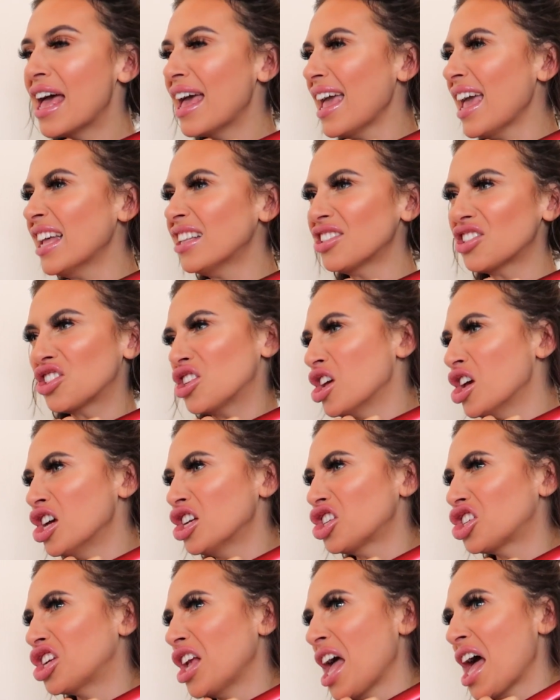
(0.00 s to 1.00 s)
It's
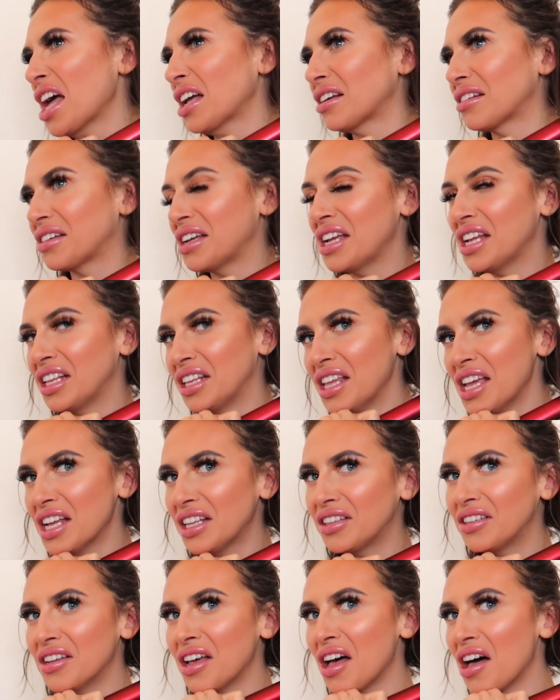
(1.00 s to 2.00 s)
a shock in
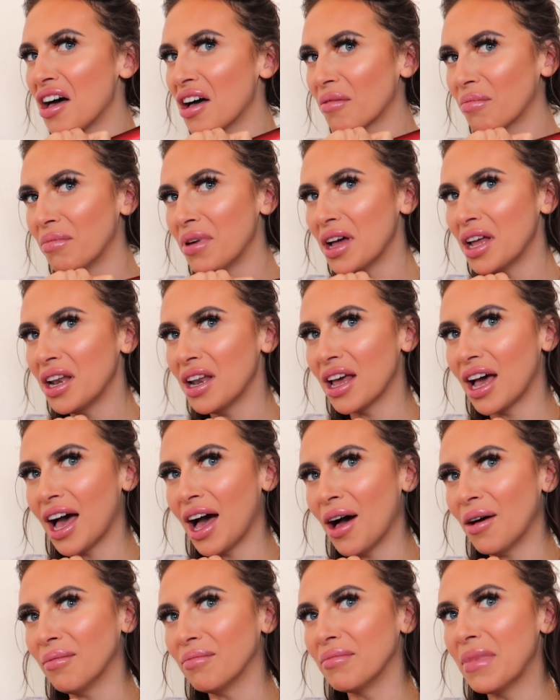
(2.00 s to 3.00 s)
the dark, but
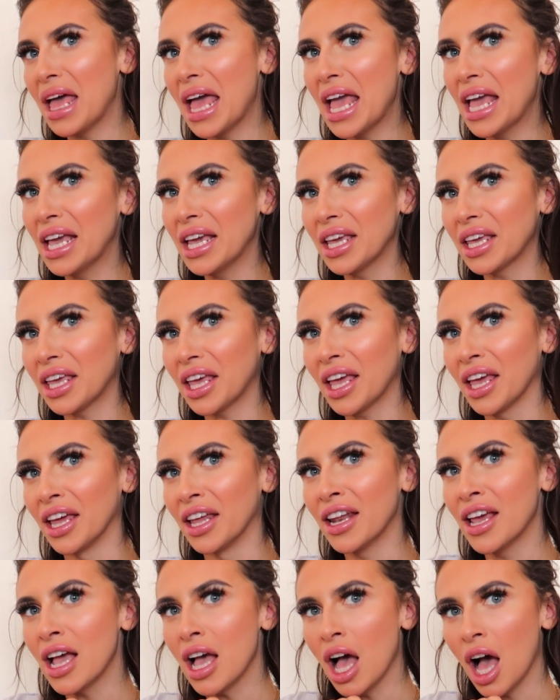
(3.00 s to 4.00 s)
I'll make
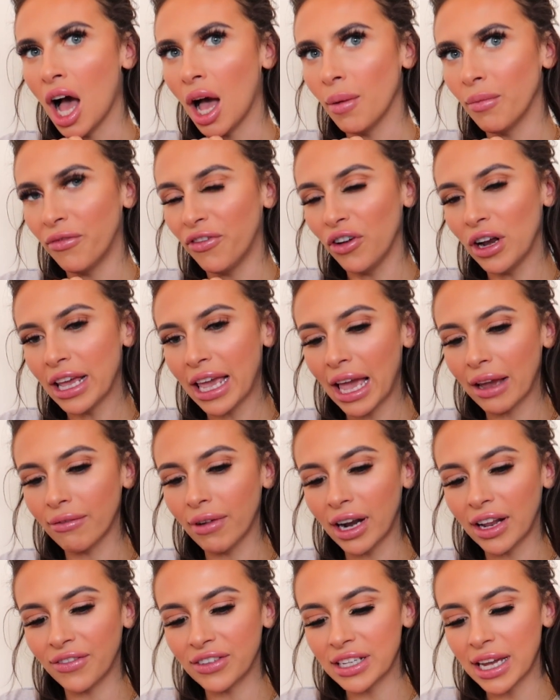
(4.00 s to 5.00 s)
it. I'm fully getting
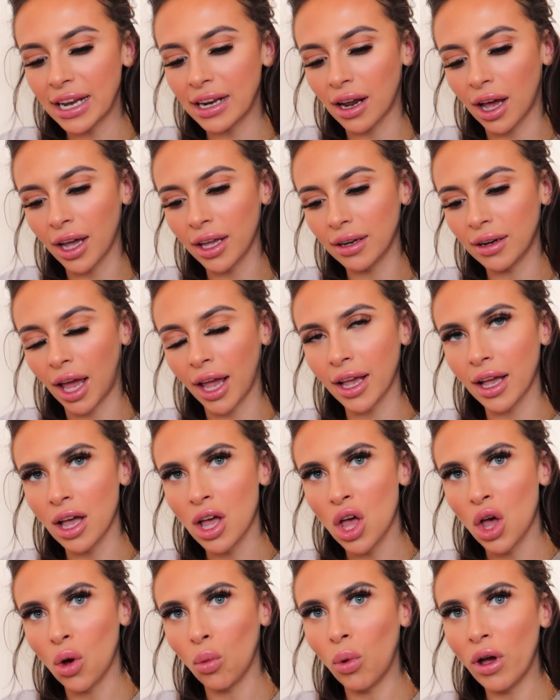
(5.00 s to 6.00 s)
ready for date night. Like,
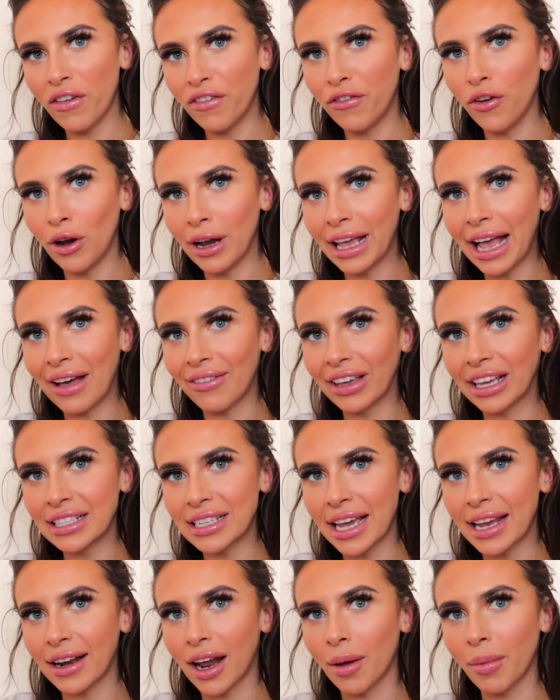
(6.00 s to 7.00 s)
we're fully having a
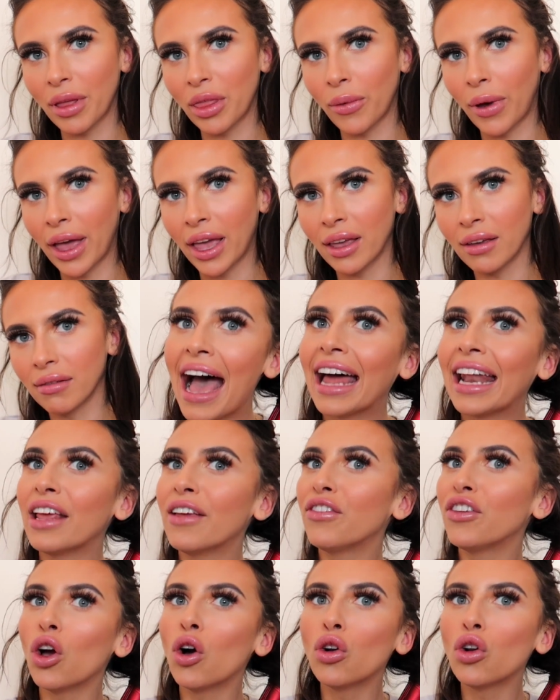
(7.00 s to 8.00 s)
date night, by the way. And
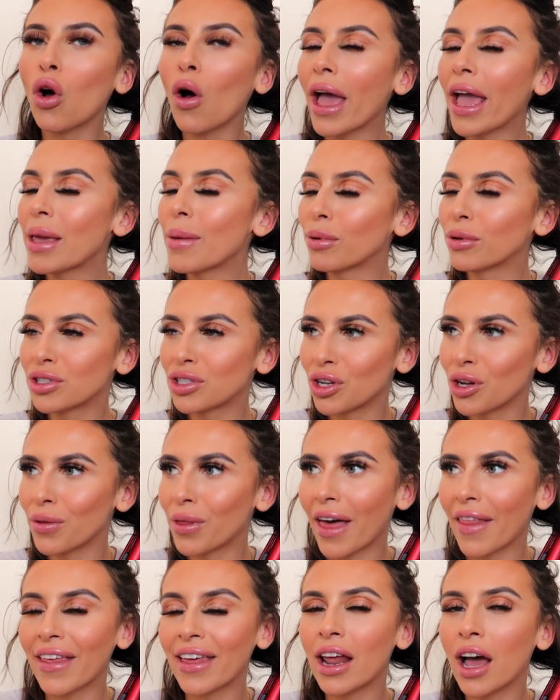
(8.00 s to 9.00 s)
if you're not able to do
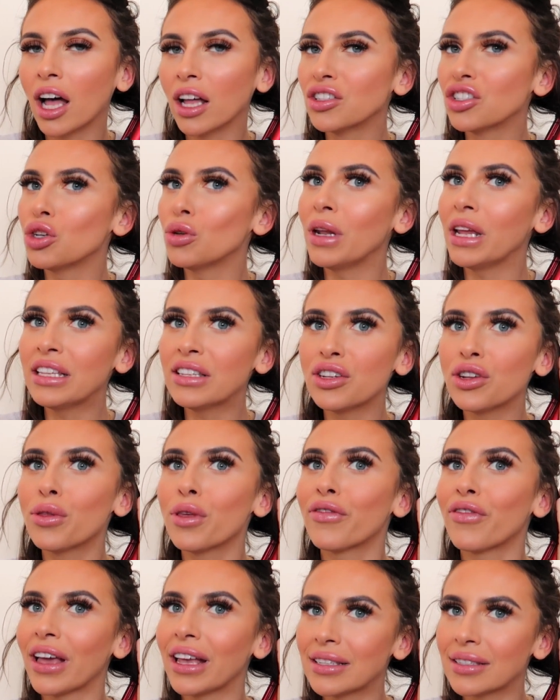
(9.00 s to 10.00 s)
that, then Hans, you need to do
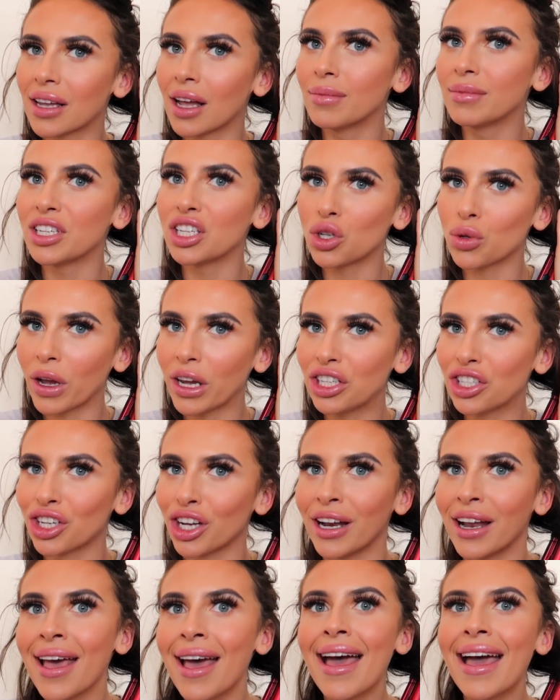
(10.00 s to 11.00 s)
the FaceTime
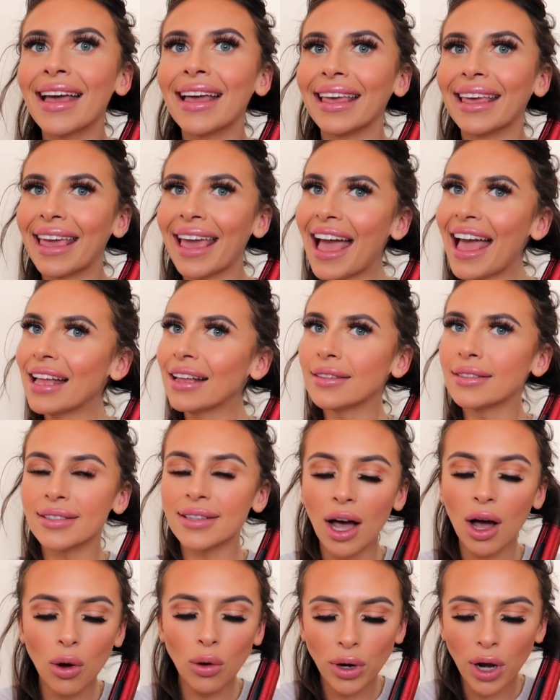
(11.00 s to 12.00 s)
situation. Get
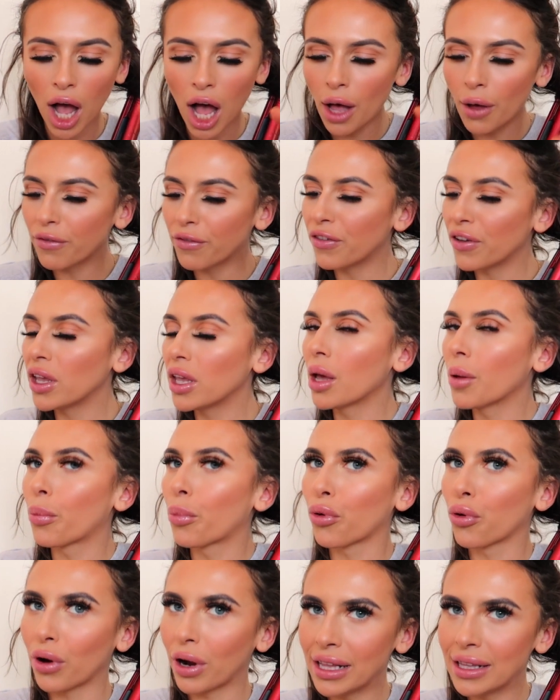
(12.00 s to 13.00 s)
dolled up for your
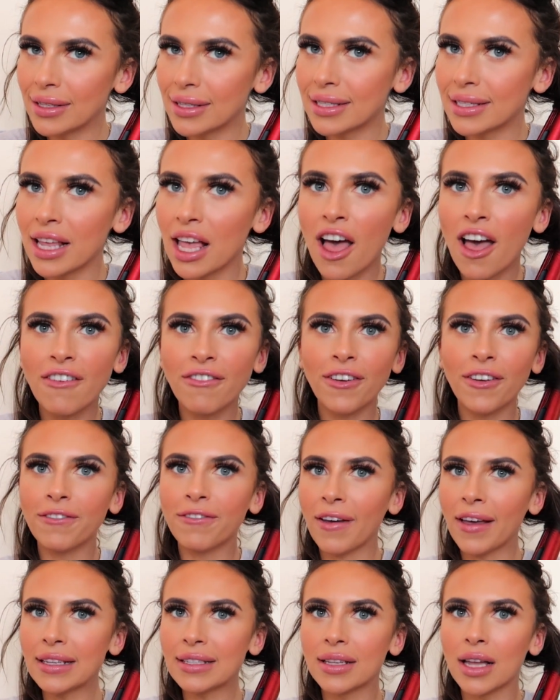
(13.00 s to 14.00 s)
prince for
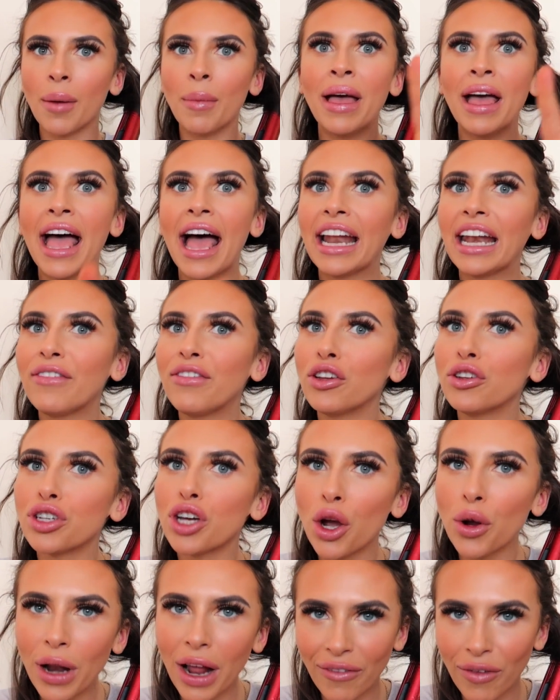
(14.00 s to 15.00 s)
FaceTime. And if you
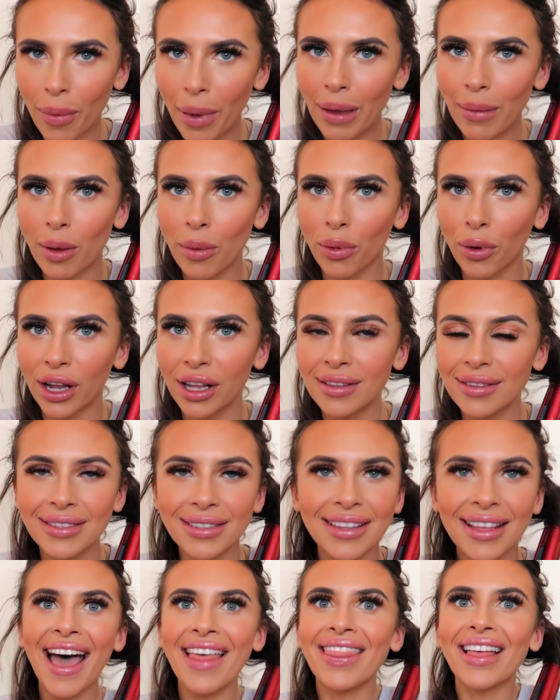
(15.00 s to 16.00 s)
don't have a baby
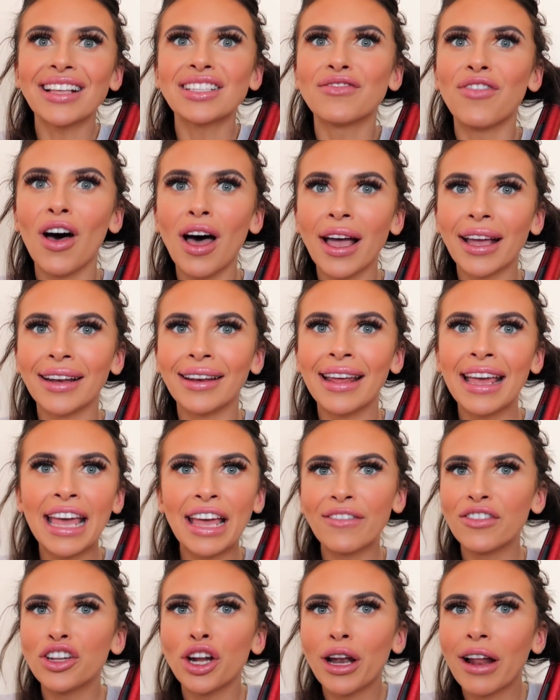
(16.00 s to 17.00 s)
prince, that's fine.
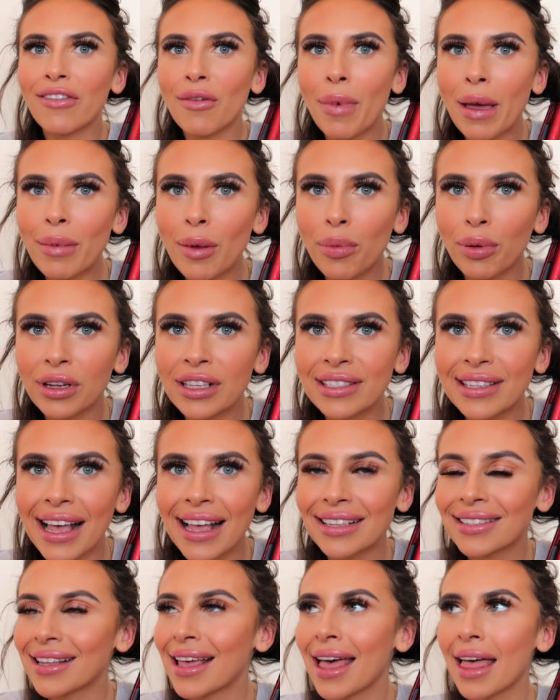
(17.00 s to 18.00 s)
If you don't have a baby
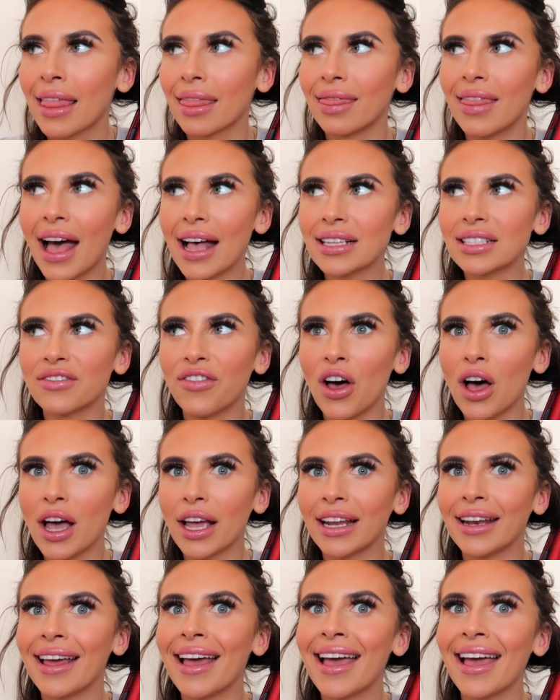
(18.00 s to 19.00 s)
princess, that's
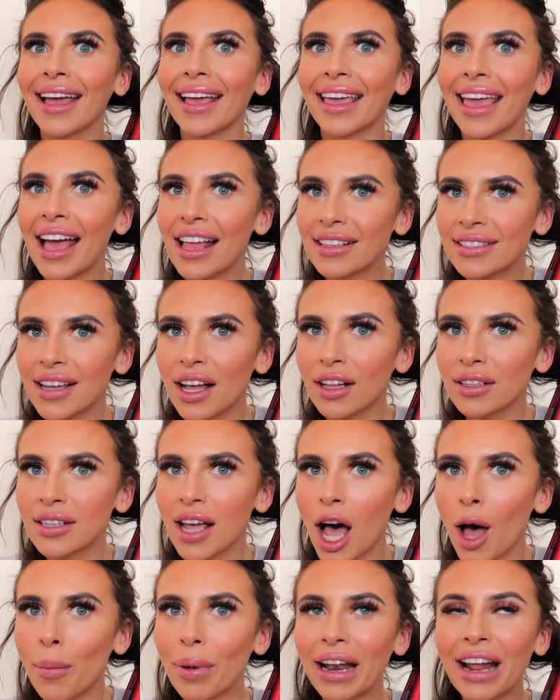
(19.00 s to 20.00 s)
fine. Get dolled
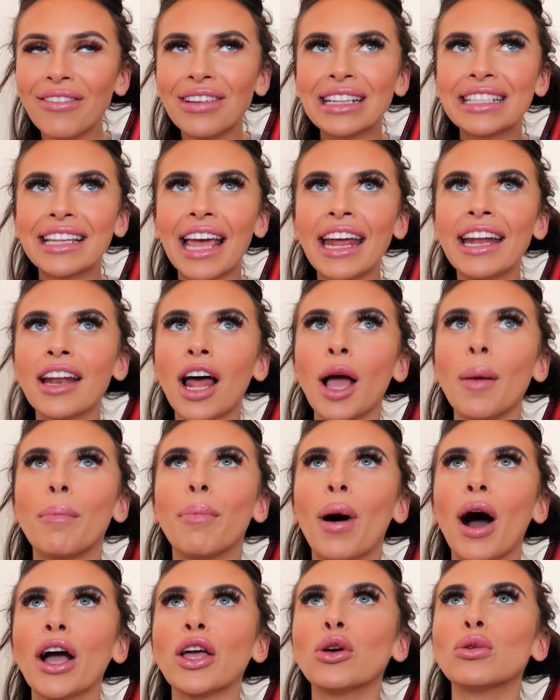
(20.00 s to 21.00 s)
up and have a date
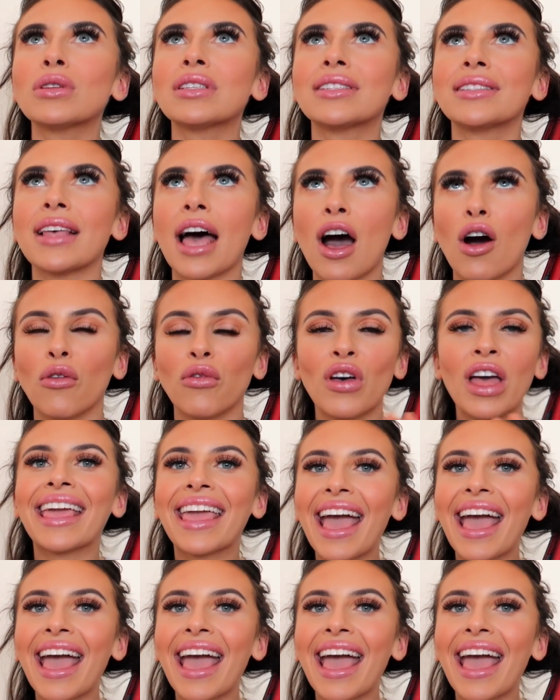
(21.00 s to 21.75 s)
night by yourself.